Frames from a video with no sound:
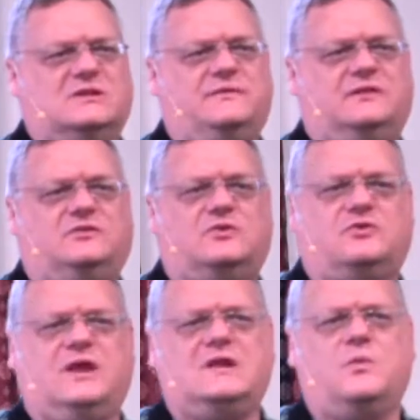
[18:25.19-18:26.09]
Living to
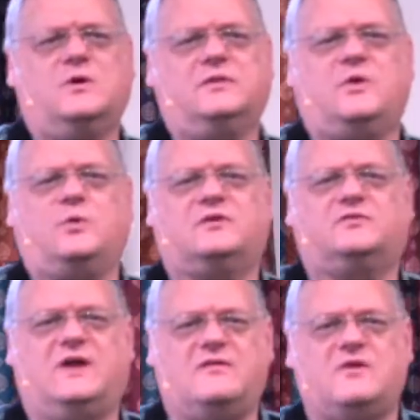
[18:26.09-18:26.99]
create a world that works
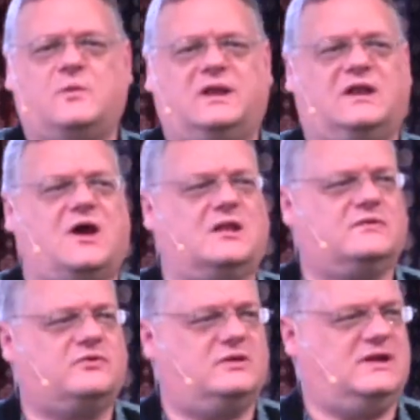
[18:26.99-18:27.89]
for everyone in all
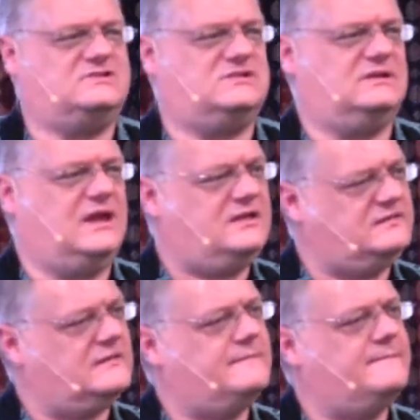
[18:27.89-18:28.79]
of creation, yes?